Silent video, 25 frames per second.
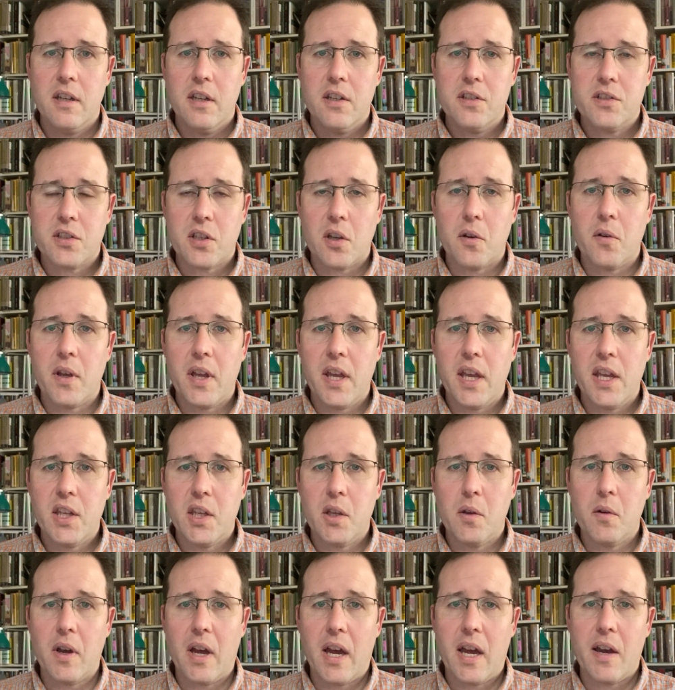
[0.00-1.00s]
So here
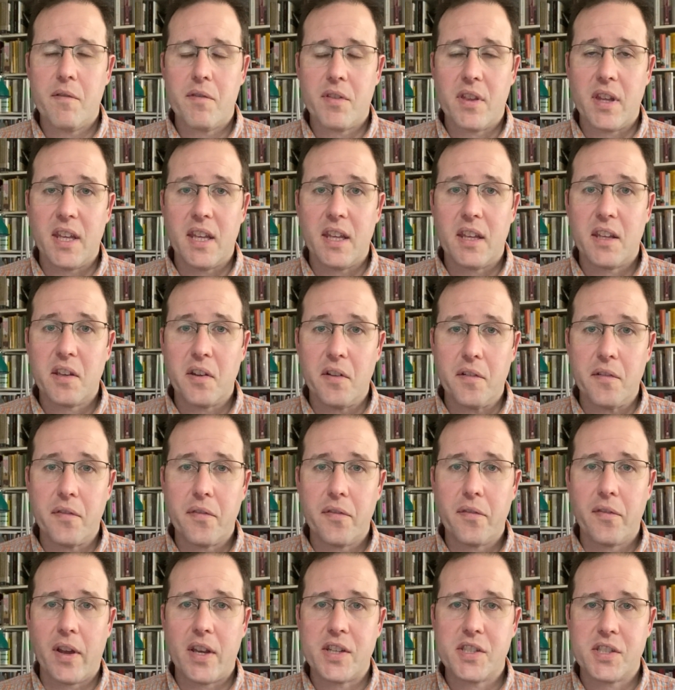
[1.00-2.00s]
you have the
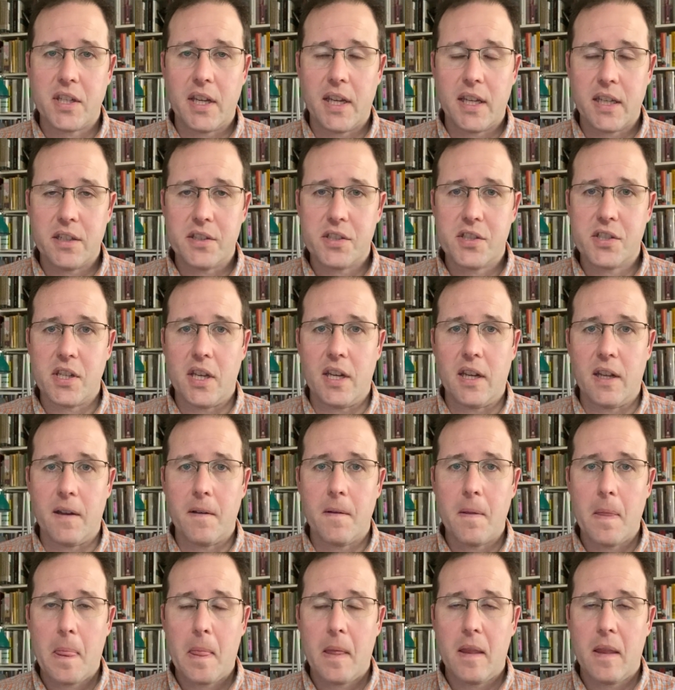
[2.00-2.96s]
confessing sinner,